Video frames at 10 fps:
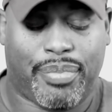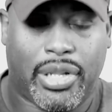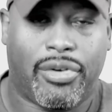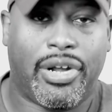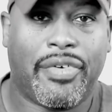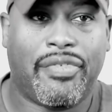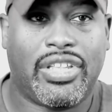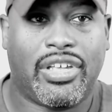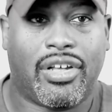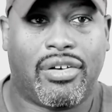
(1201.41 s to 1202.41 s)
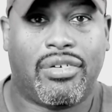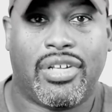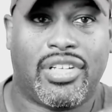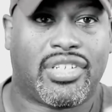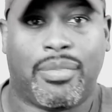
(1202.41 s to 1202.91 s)
below every
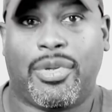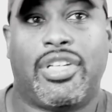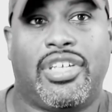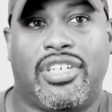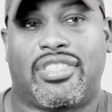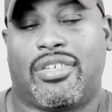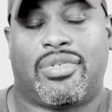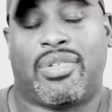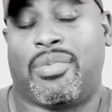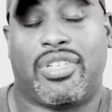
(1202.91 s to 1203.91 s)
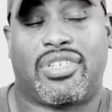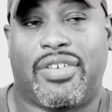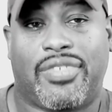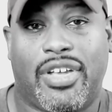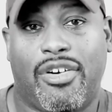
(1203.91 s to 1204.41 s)
video is some goodies, some good
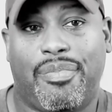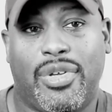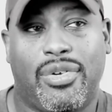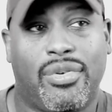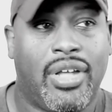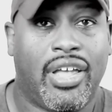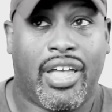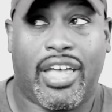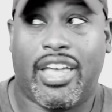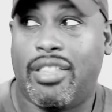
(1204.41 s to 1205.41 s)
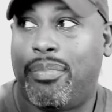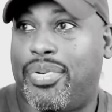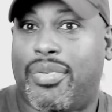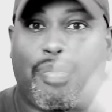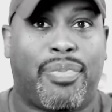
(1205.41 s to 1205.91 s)
stuff to help you. And
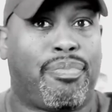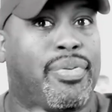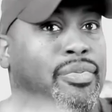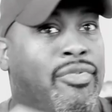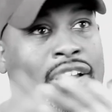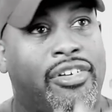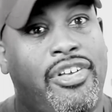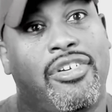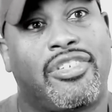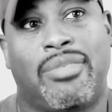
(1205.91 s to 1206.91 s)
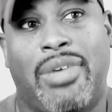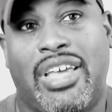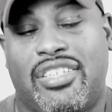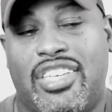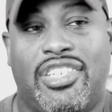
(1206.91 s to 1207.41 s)
now here are some
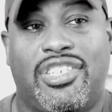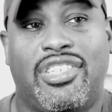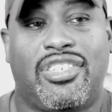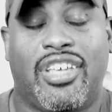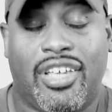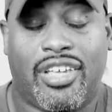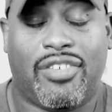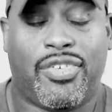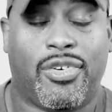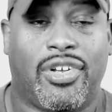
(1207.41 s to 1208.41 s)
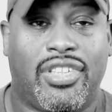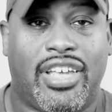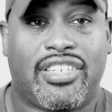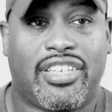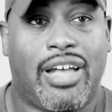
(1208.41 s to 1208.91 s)
annotations. If you're on
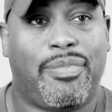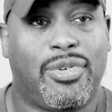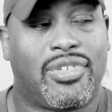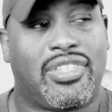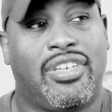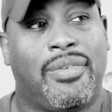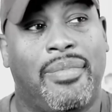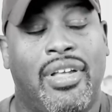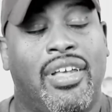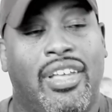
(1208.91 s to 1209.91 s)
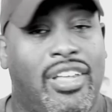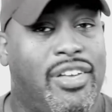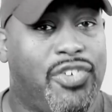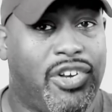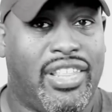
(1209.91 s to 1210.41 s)
desktop, you'll see them.
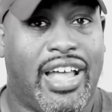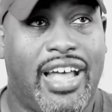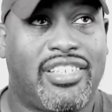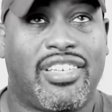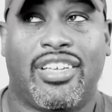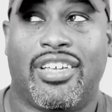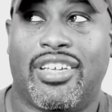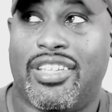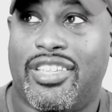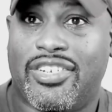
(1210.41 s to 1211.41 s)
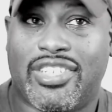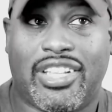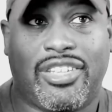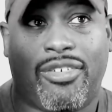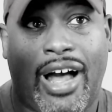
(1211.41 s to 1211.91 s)
If you're not, there's a
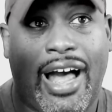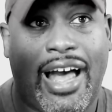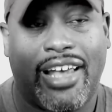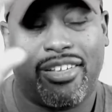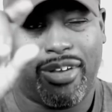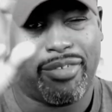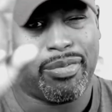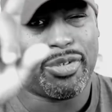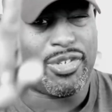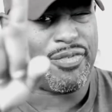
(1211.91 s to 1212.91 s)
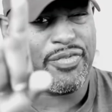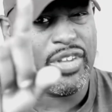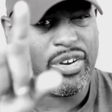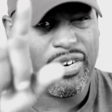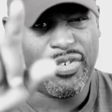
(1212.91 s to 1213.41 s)
little eye. You have to put your
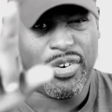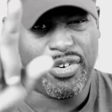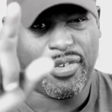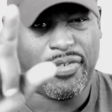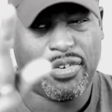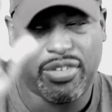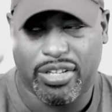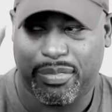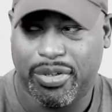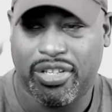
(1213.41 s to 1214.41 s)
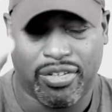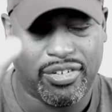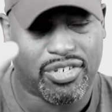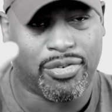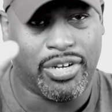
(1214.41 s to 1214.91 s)
finger, if you're on your phone, you have to put it on
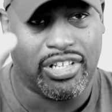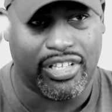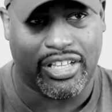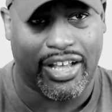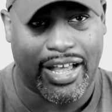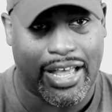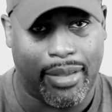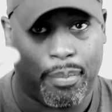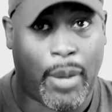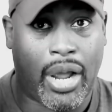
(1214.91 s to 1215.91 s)
the screen and the little eye